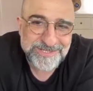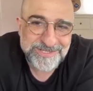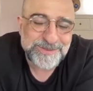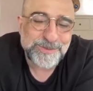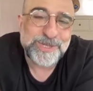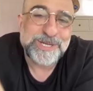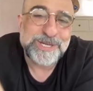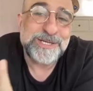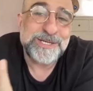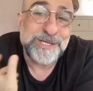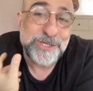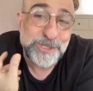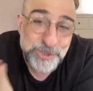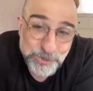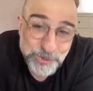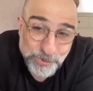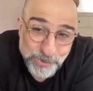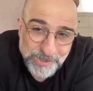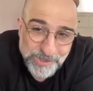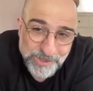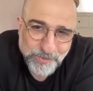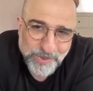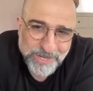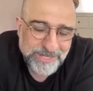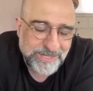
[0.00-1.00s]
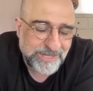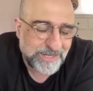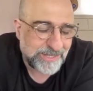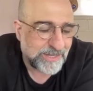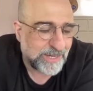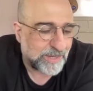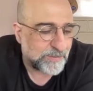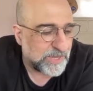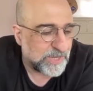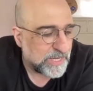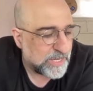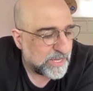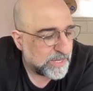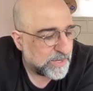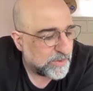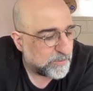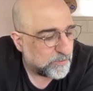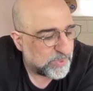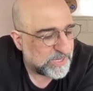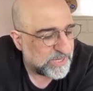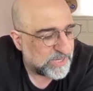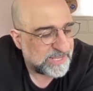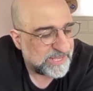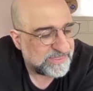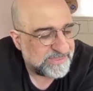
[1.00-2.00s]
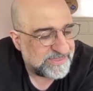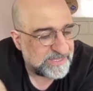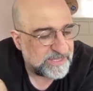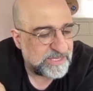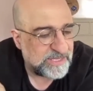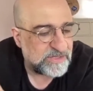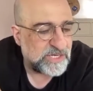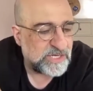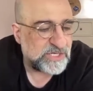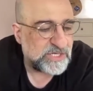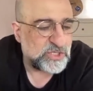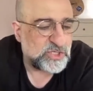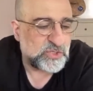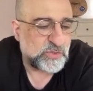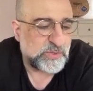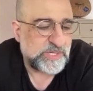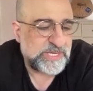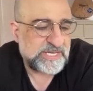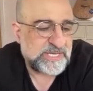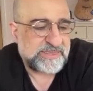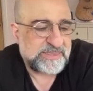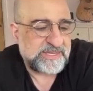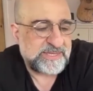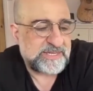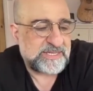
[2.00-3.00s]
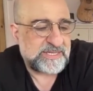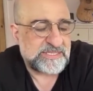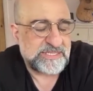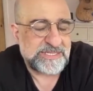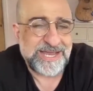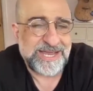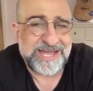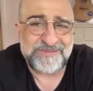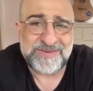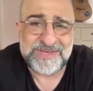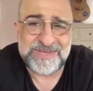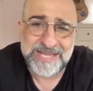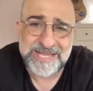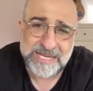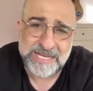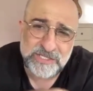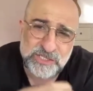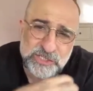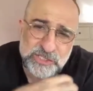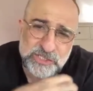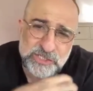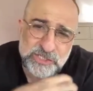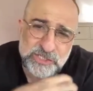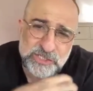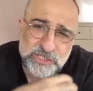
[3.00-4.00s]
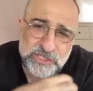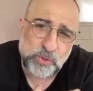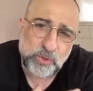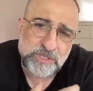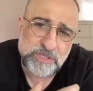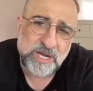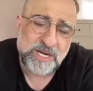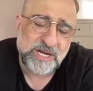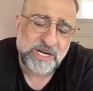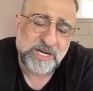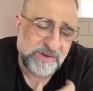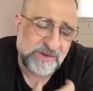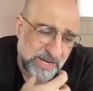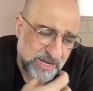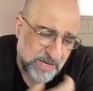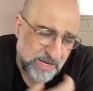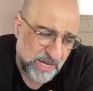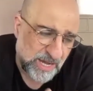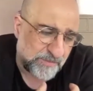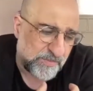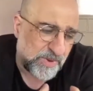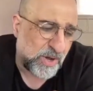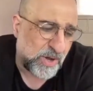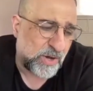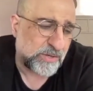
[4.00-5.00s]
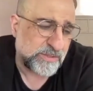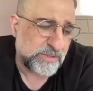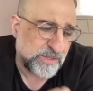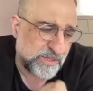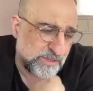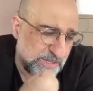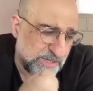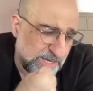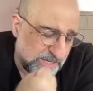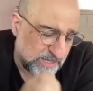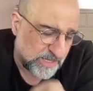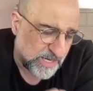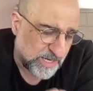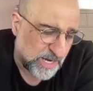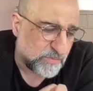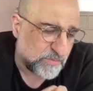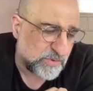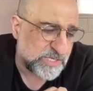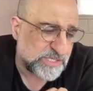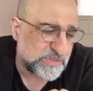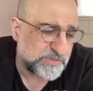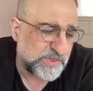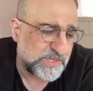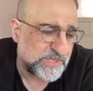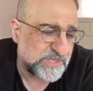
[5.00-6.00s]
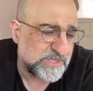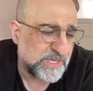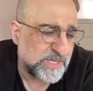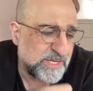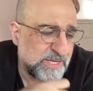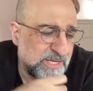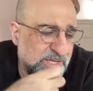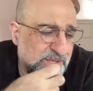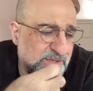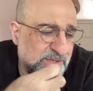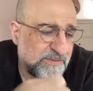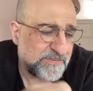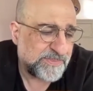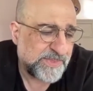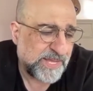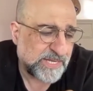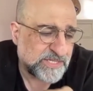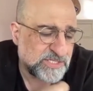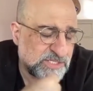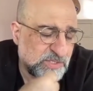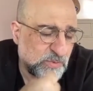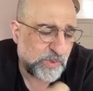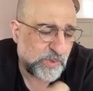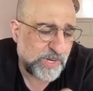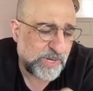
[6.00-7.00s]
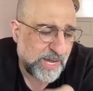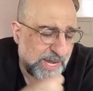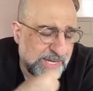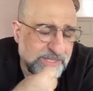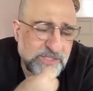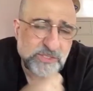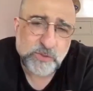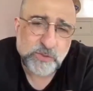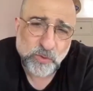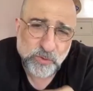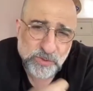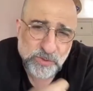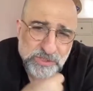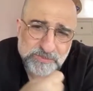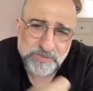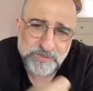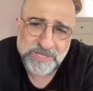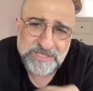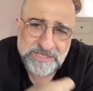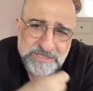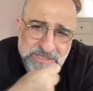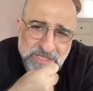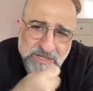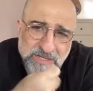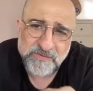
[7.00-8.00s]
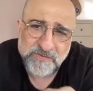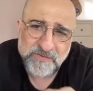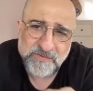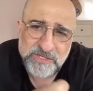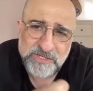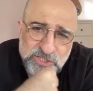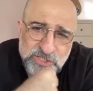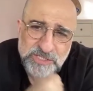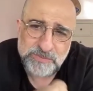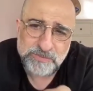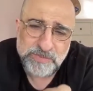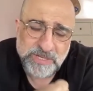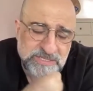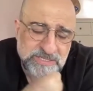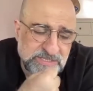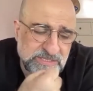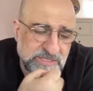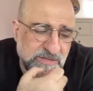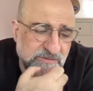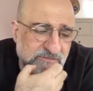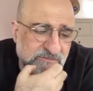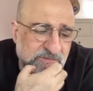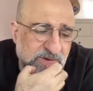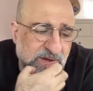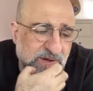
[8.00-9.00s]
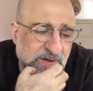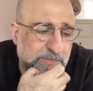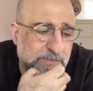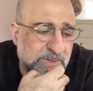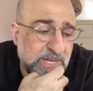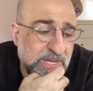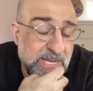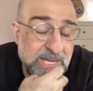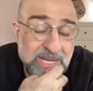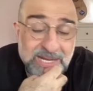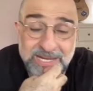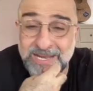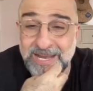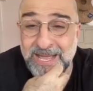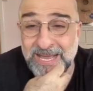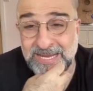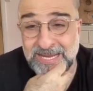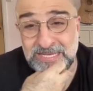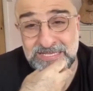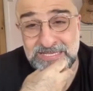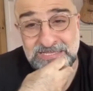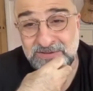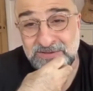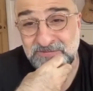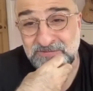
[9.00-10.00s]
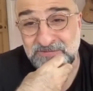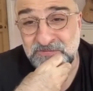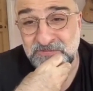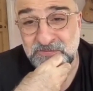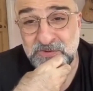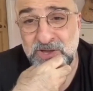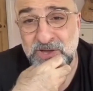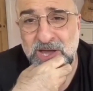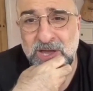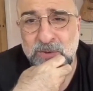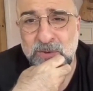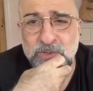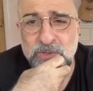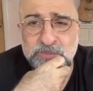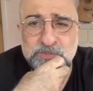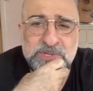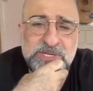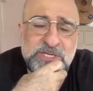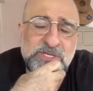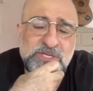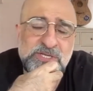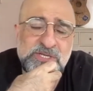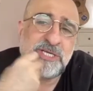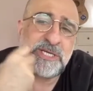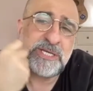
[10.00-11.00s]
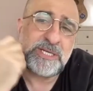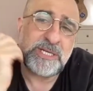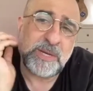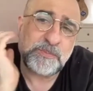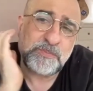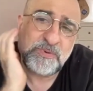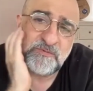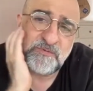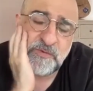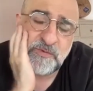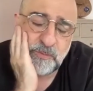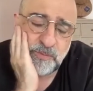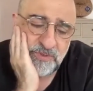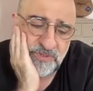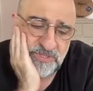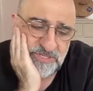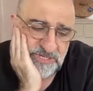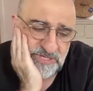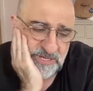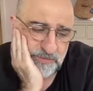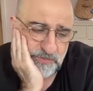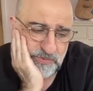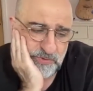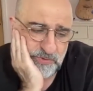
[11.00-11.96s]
so I can enjoy waking up. But I think enjoying things and having that sport kind of like, come on, and encouragement, that's the way I talk to myself. I G myself up, like as if I would be G'ing up a football team,